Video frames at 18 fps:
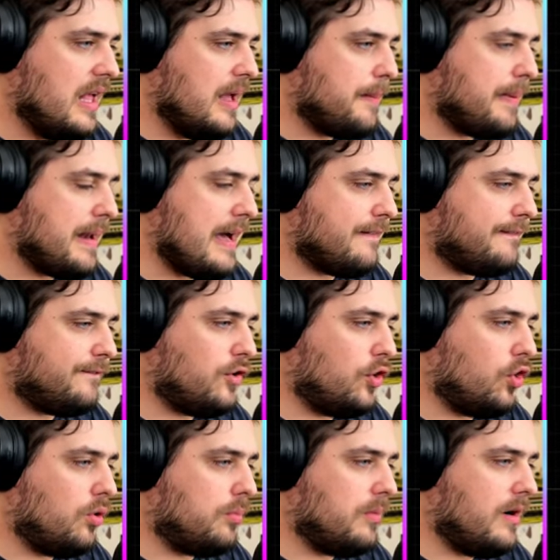
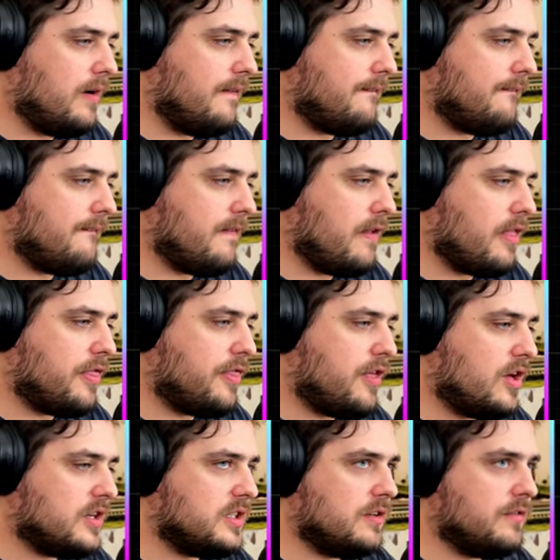platform
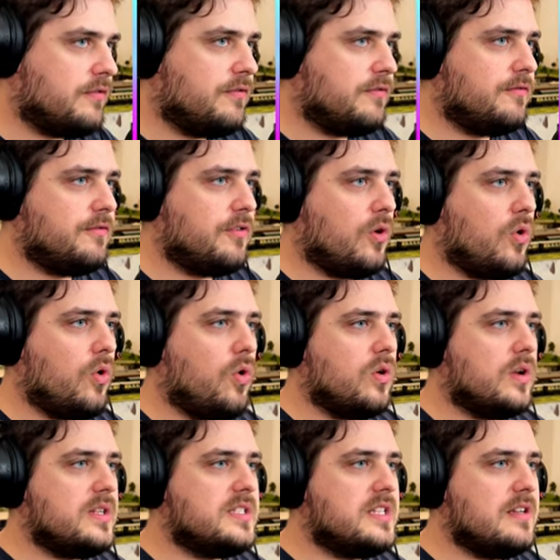
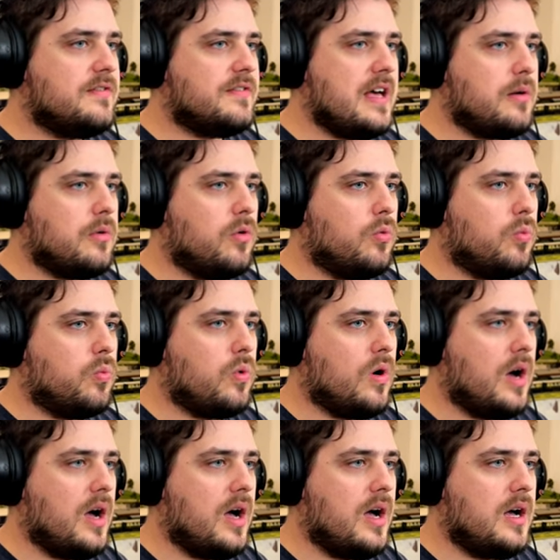34, let's see if that will
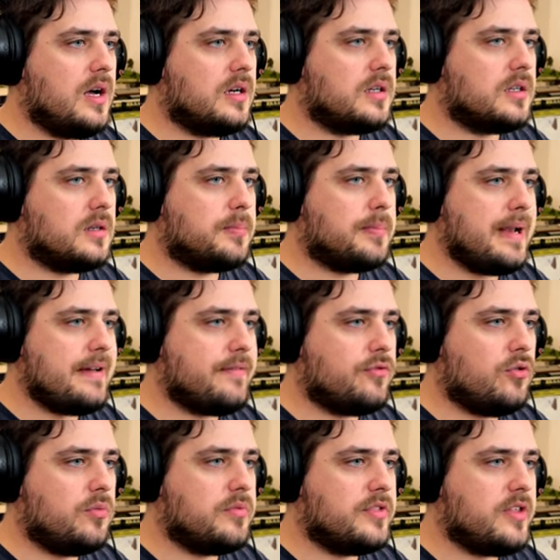work.
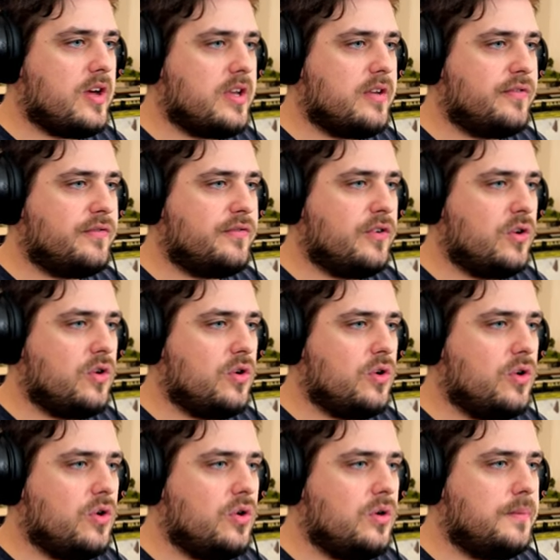Platform
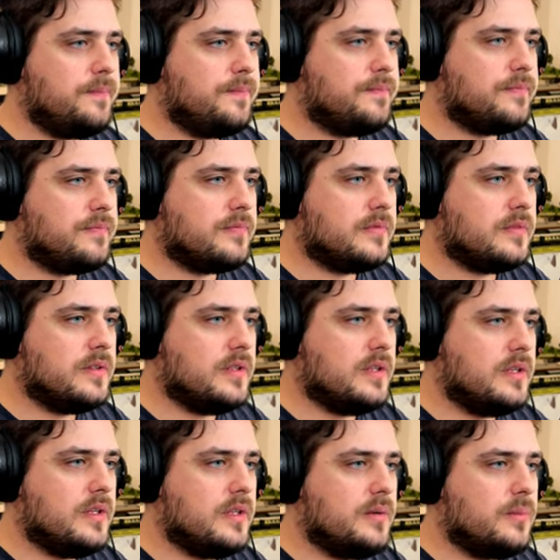34,
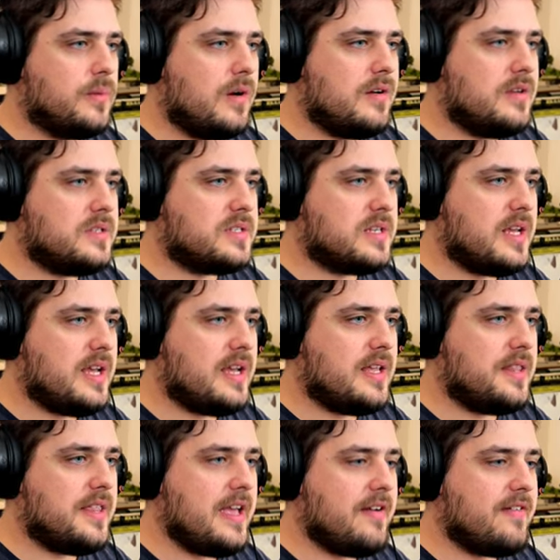where is
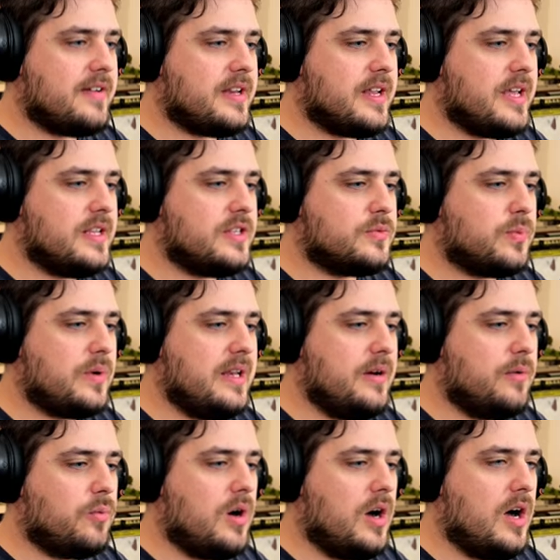it? There it is. Will
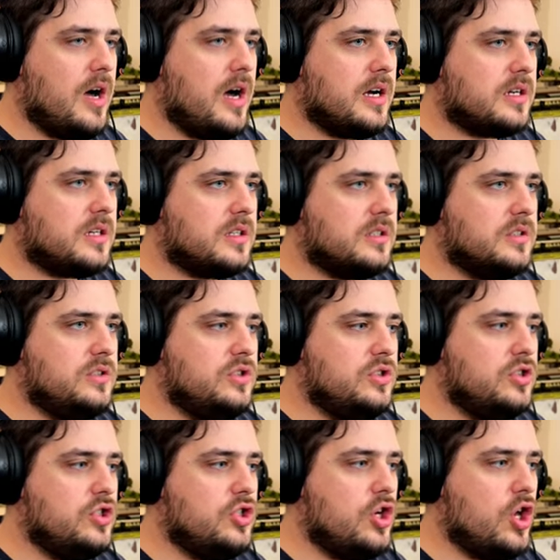it work?
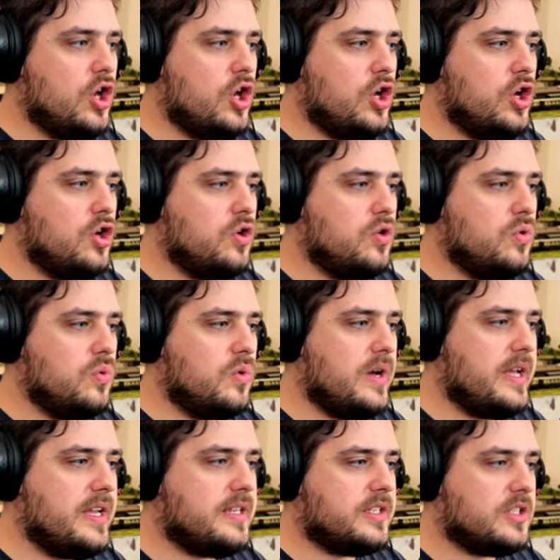No,
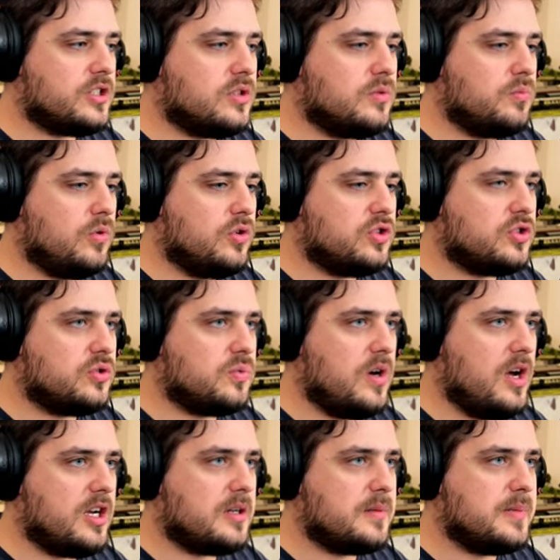it doesn't want to
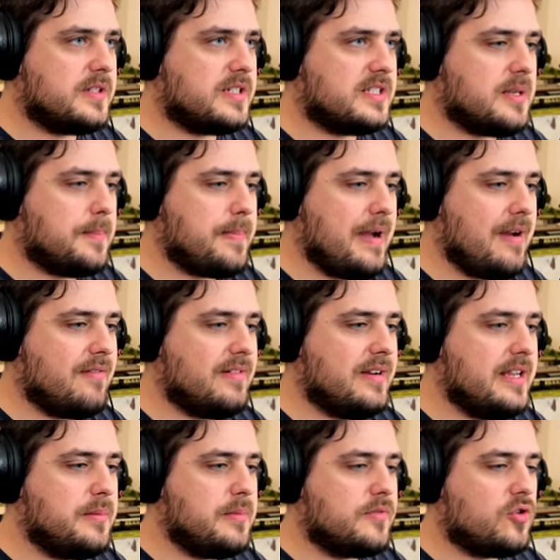work because
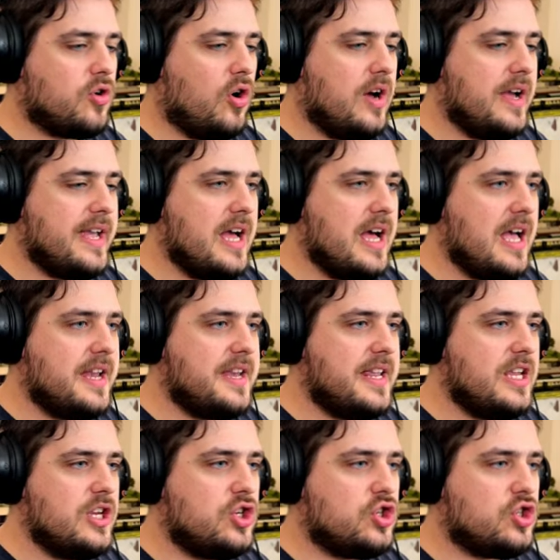apparently we've got a, uh, an
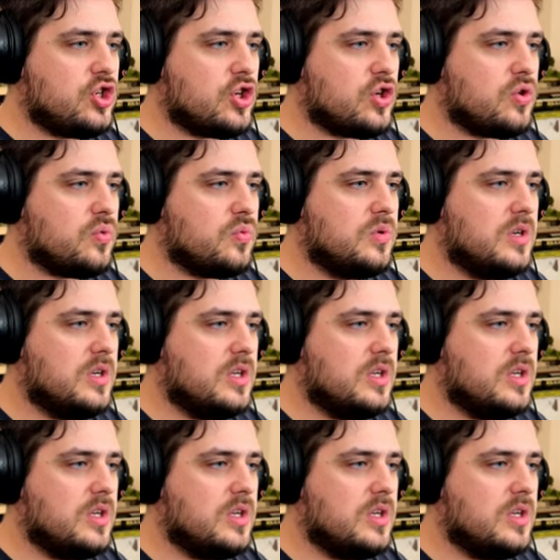issue.